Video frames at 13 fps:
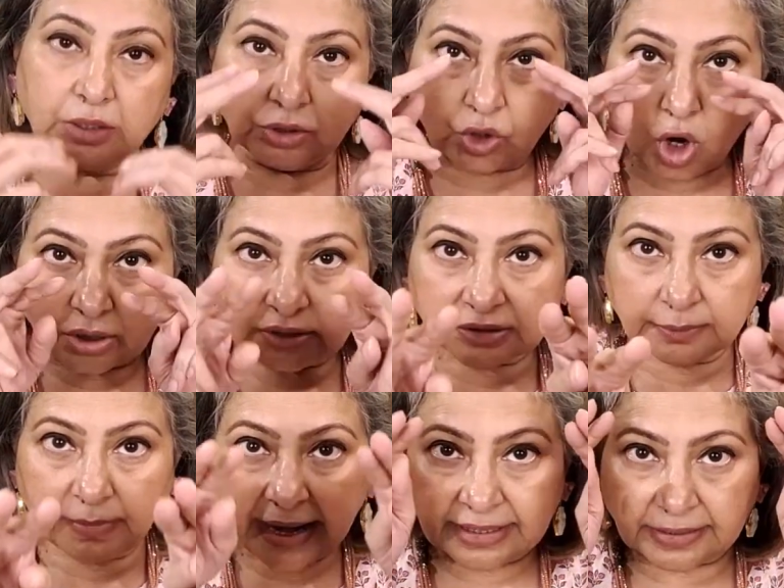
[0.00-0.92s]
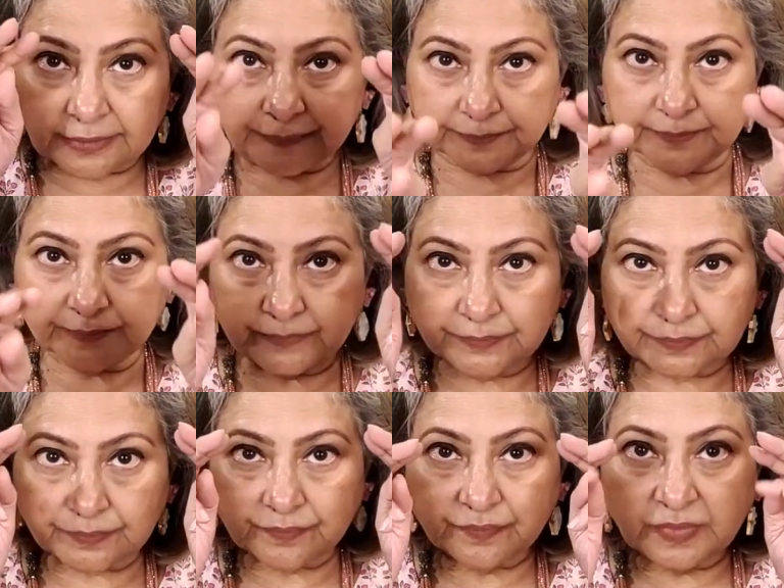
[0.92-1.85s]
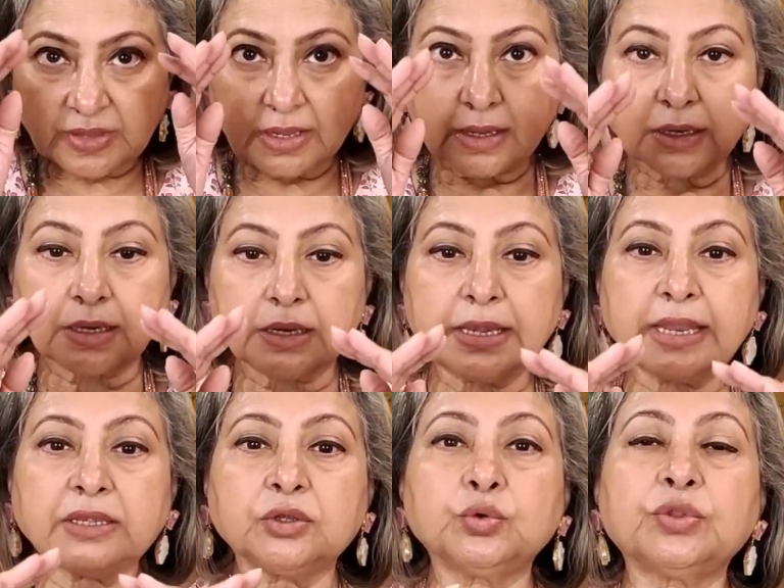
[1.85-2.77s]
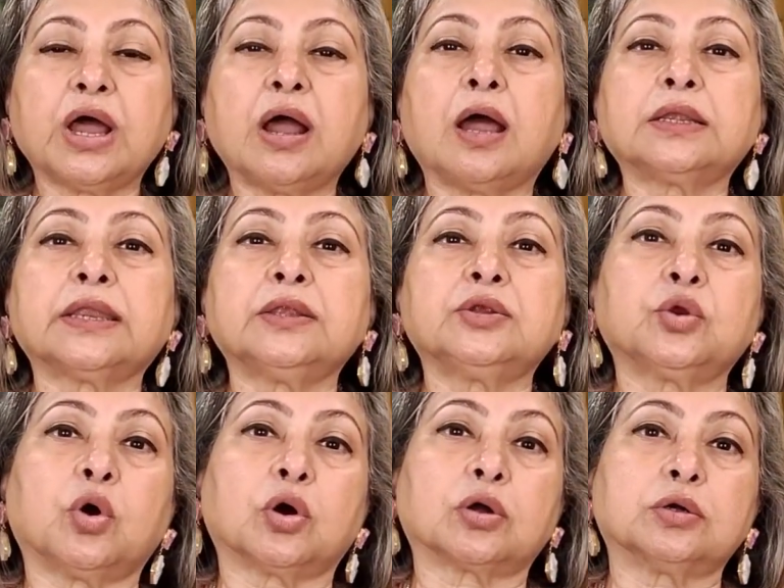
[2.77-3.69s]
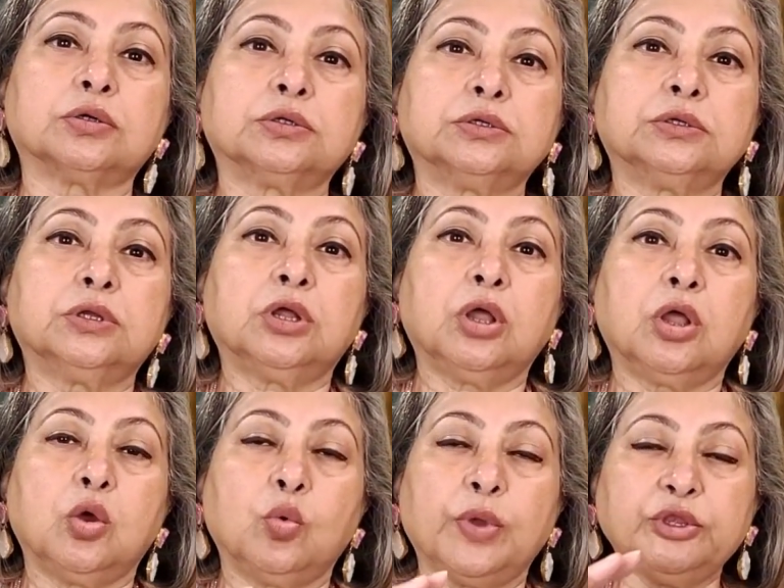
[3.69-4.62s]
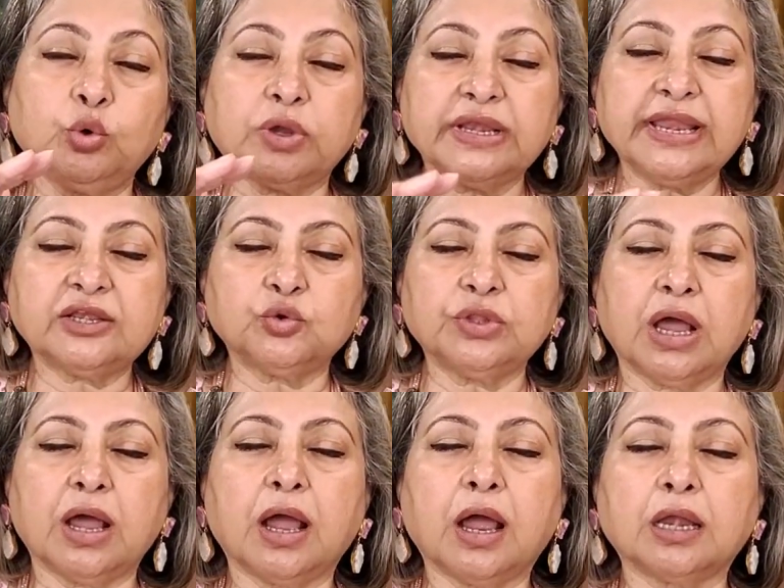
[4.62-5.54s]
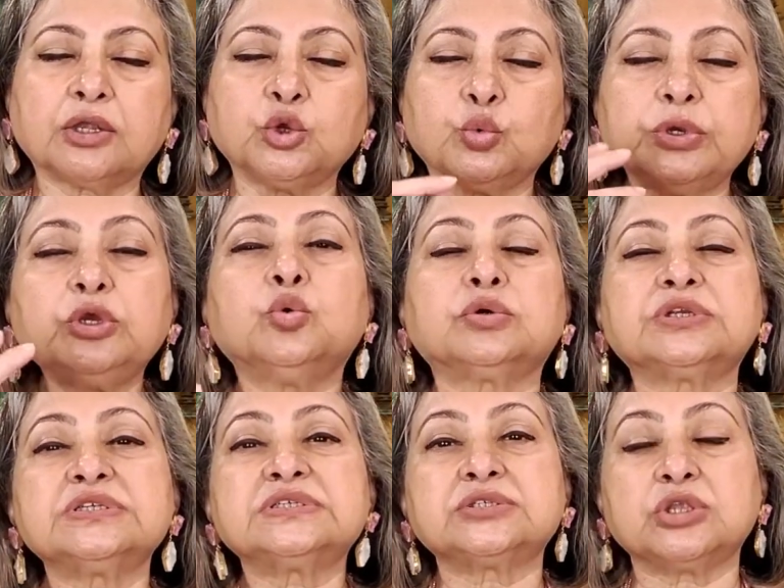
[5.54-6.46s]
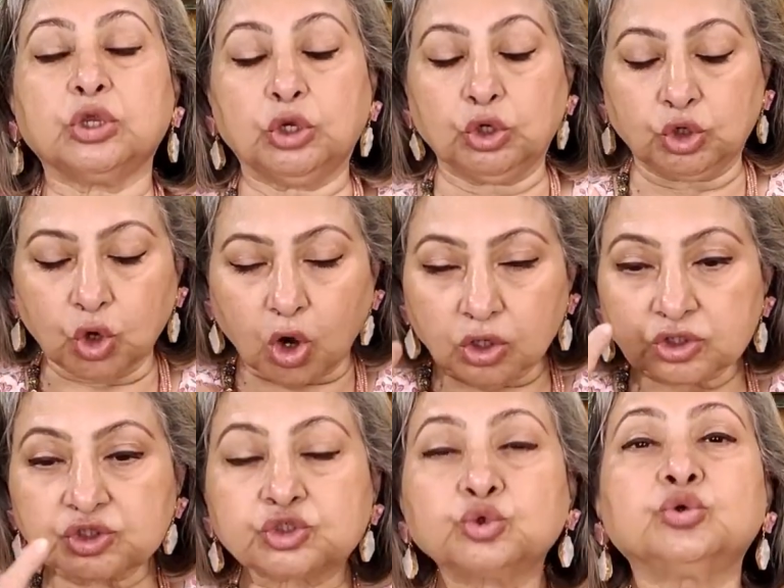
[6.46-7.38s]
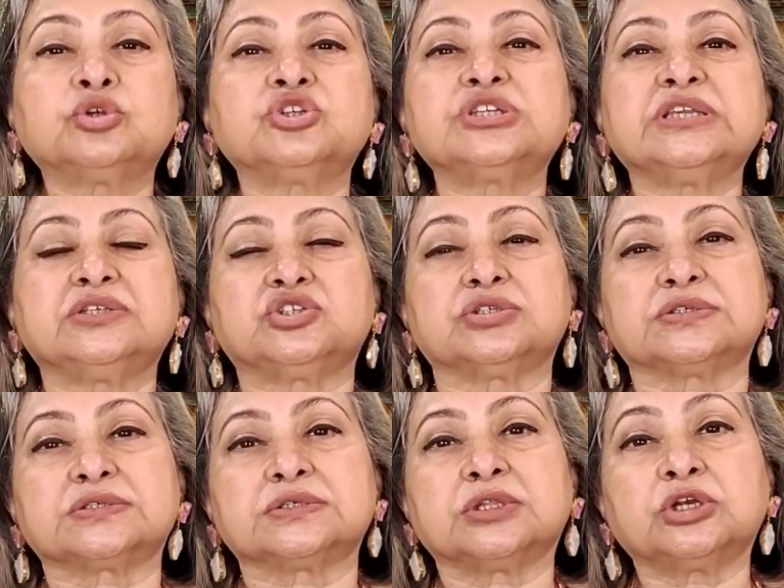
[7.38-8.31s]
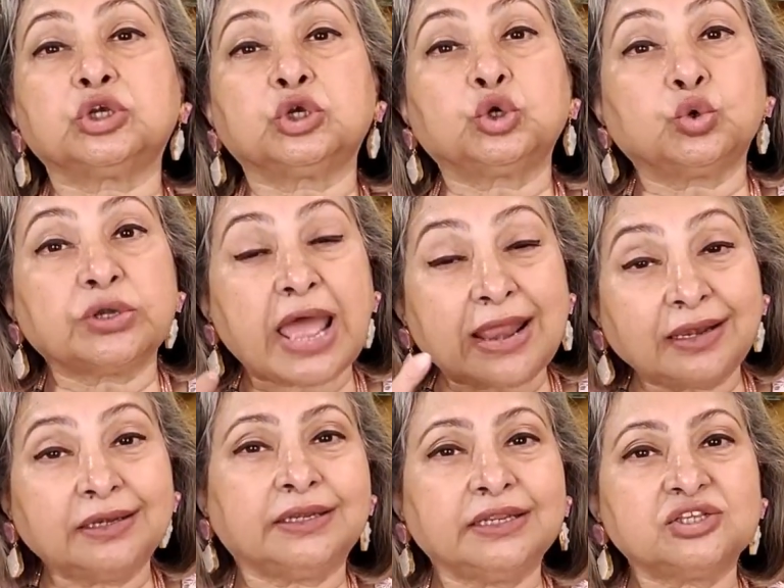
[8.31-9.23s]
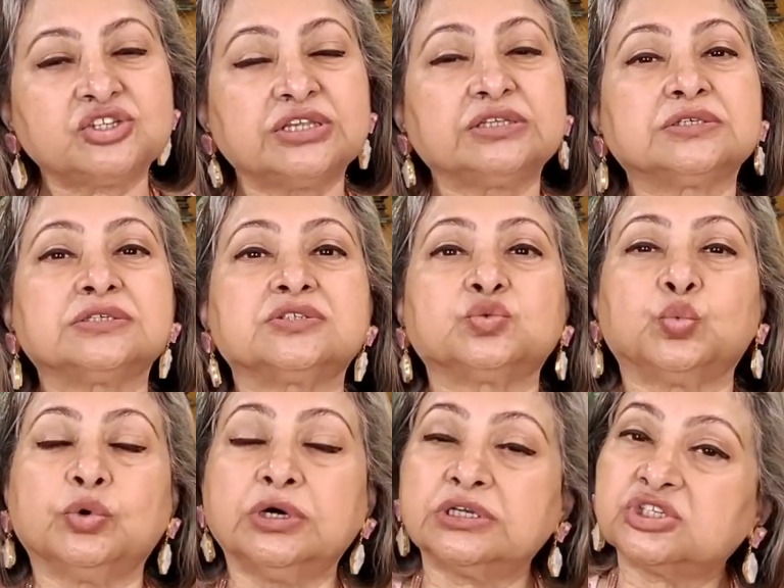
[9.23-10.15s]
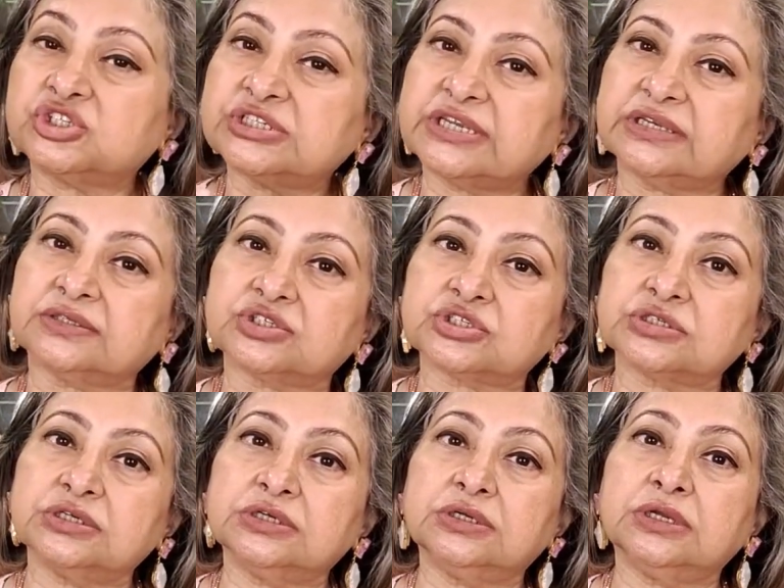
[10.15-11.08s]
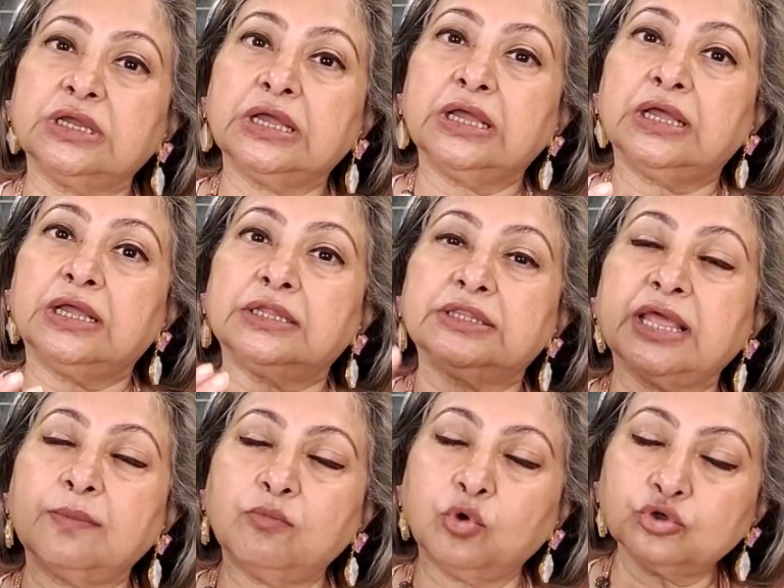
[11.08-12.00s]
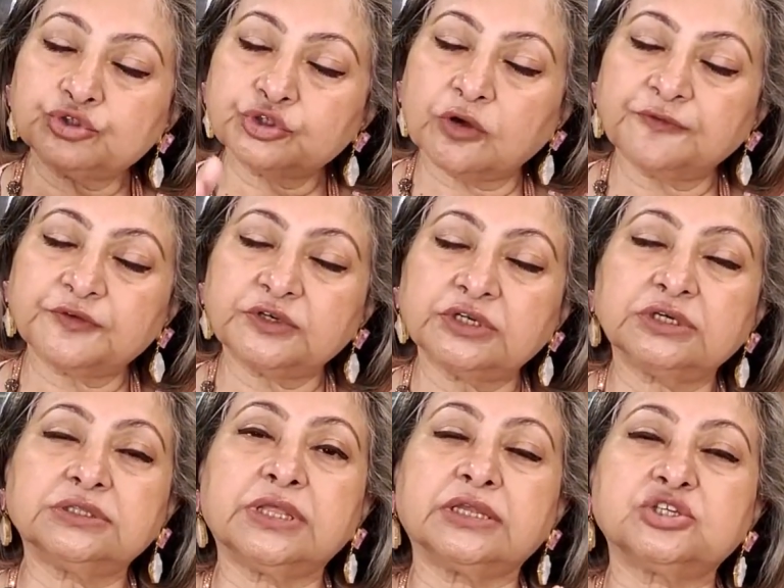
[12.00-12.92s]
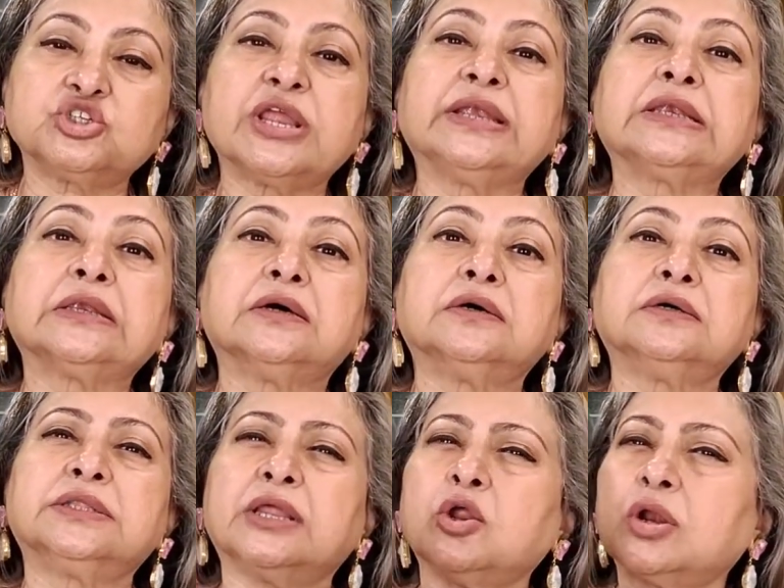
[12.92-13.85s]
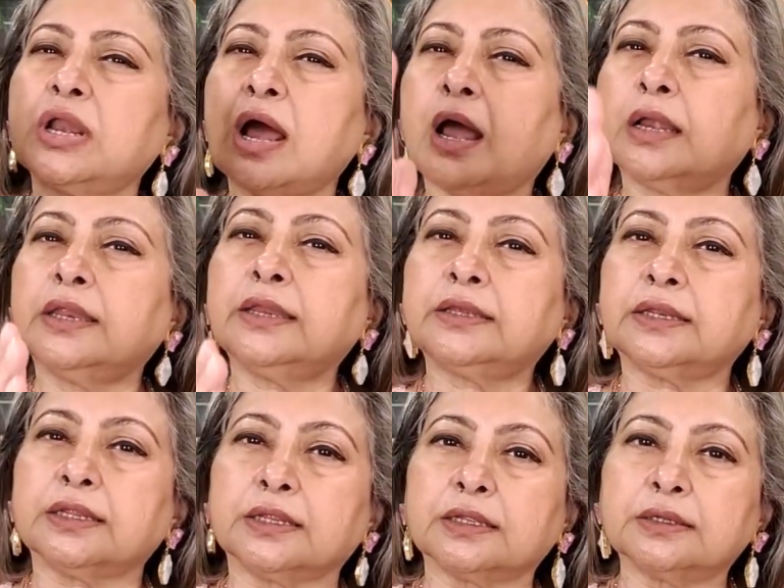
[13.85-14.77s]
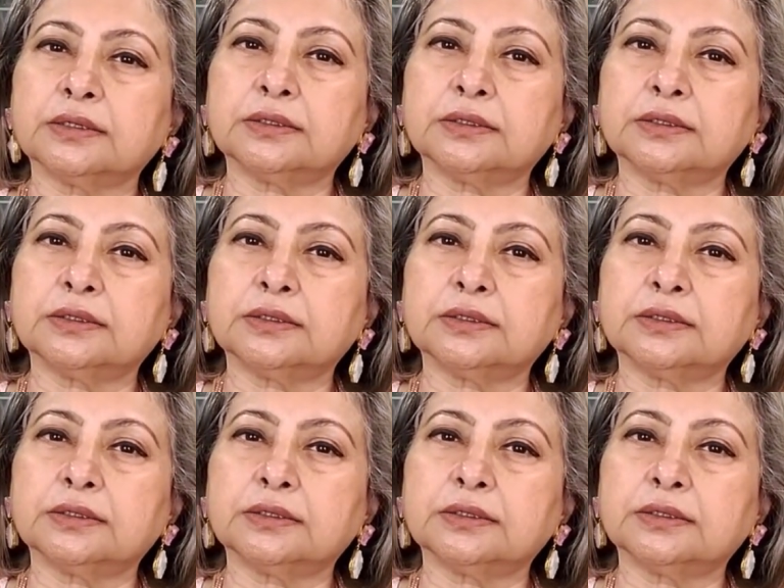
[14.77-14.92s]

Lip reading: Not the mind. Connect to the heart and talk. When you connect to the heart, you will notice your sur changes, the tonality changes, words change. They are more softer, they are gentler, they are not hard hitting.